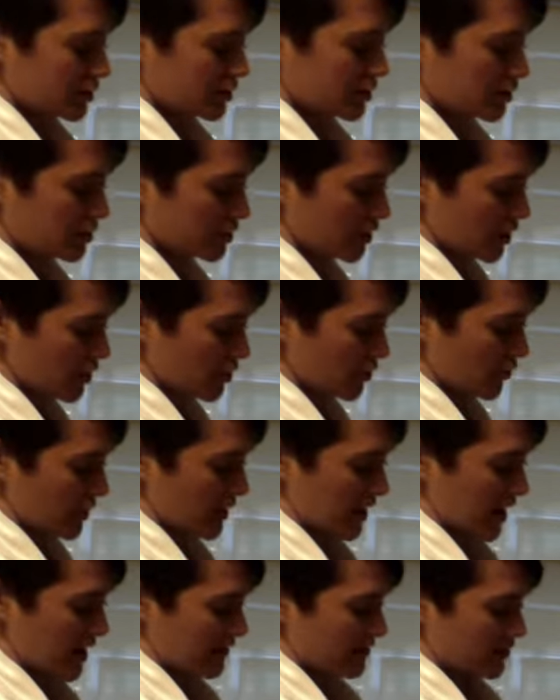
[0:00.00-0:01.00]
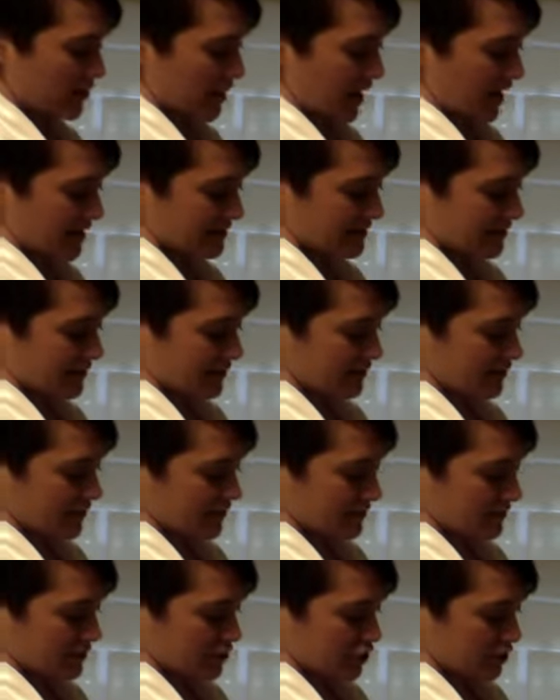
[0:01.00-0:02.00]
So we have the ends of this
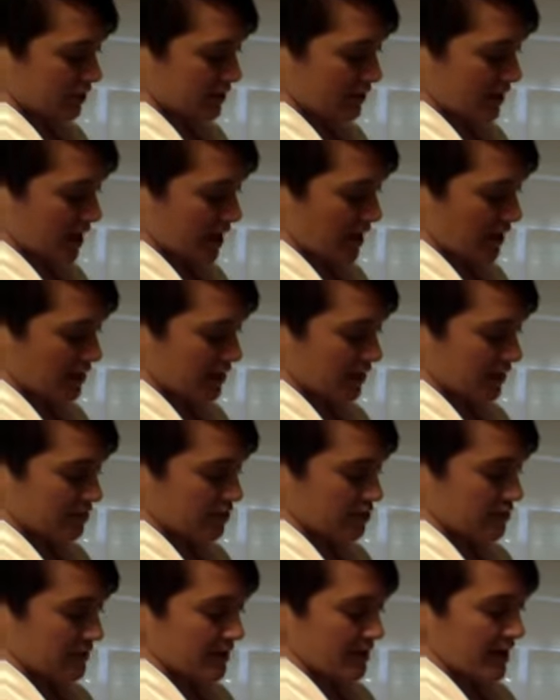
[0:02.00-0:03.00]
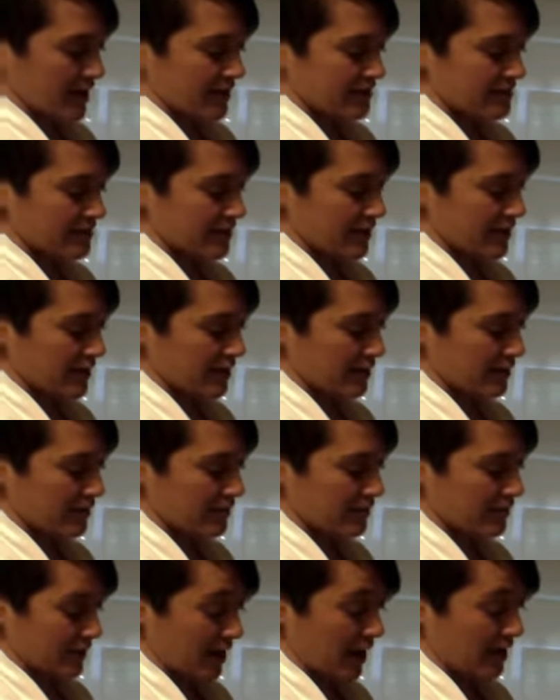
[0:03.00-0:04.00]
chignon, or excuse me, the ends of
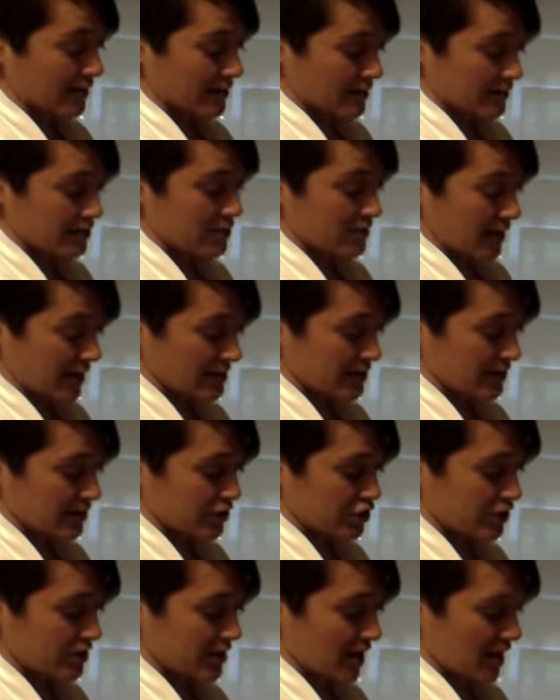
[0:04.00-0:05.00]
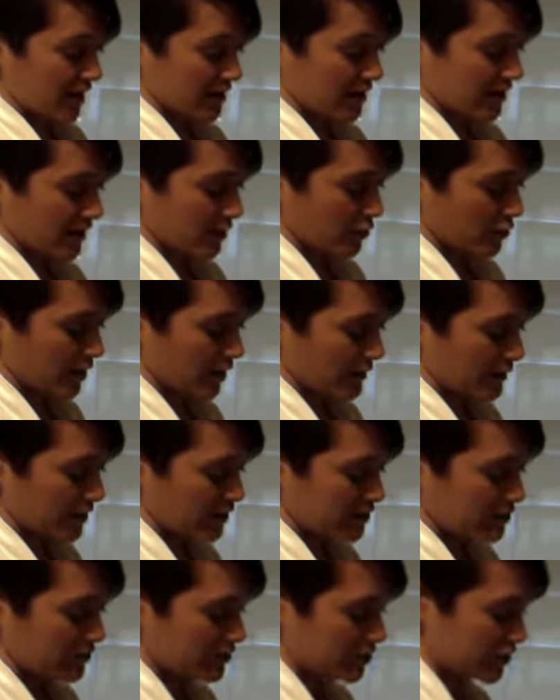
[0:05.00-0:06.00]
the chignon here. What I'm going
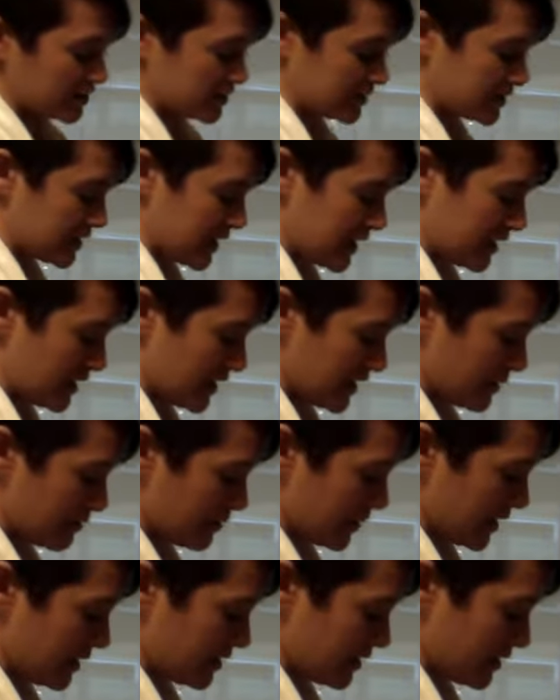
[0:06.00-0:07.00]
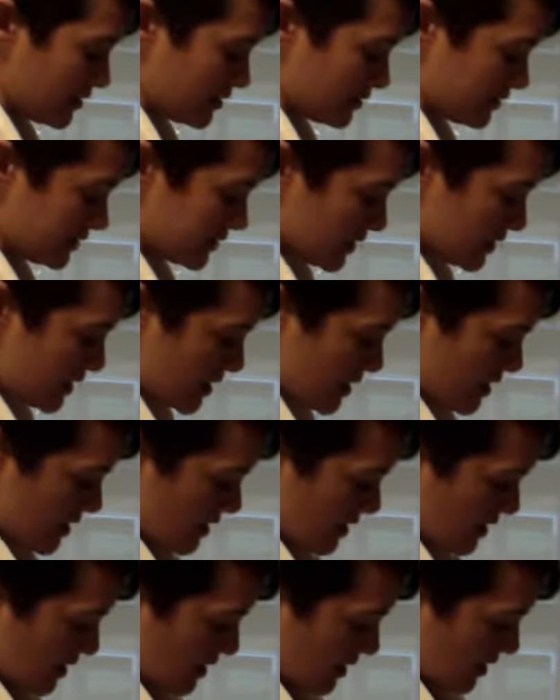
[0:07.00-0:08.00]
to do is just take and pin those
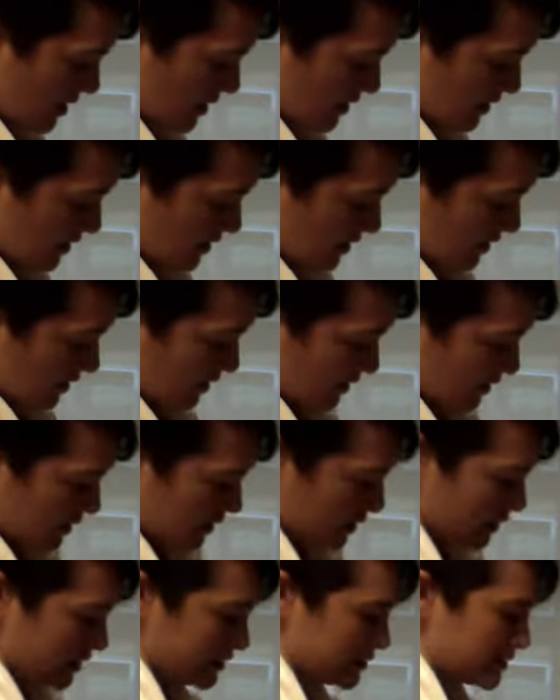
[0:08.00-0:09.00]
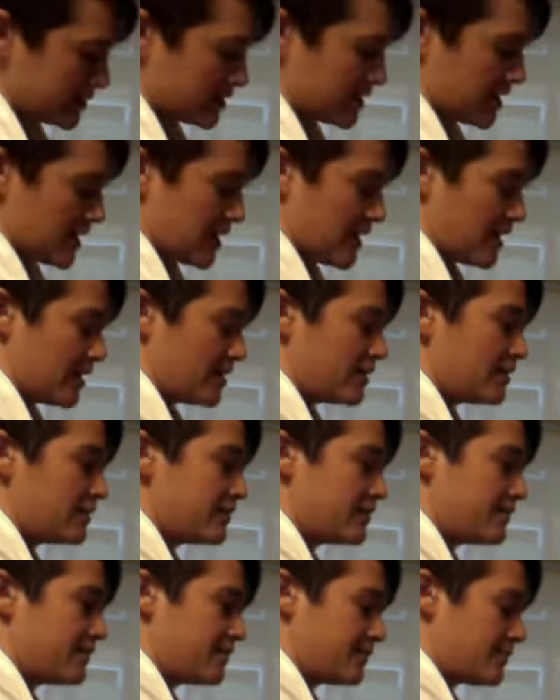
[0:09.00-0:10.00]
into the hair.
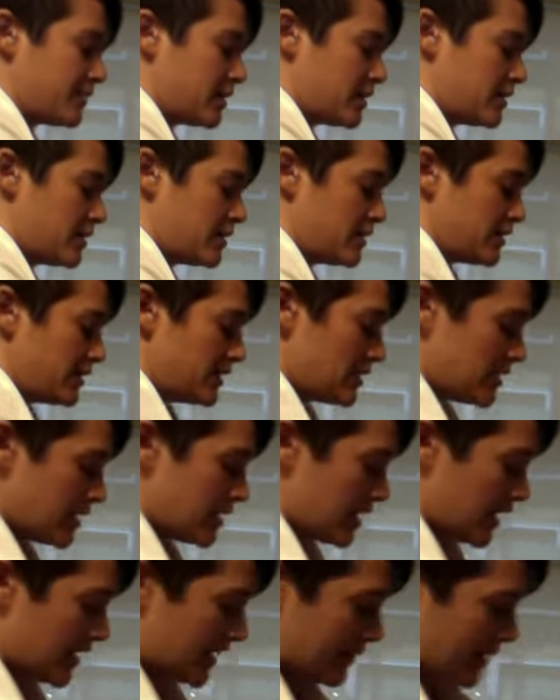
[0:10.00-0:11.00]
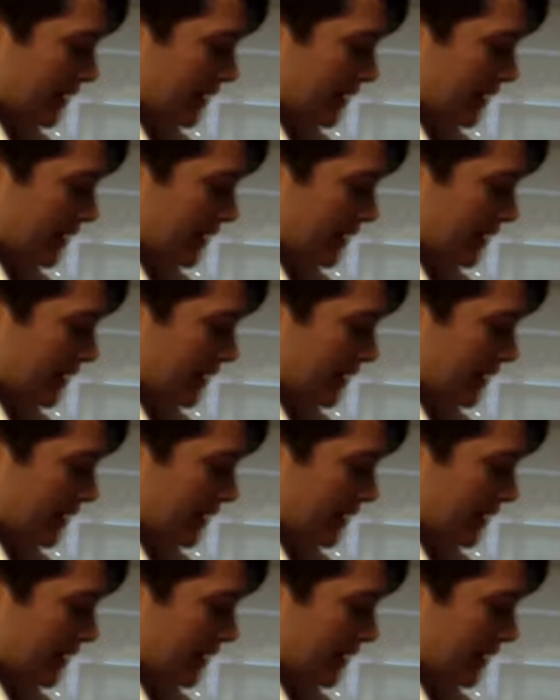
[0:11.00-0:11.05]
And I'm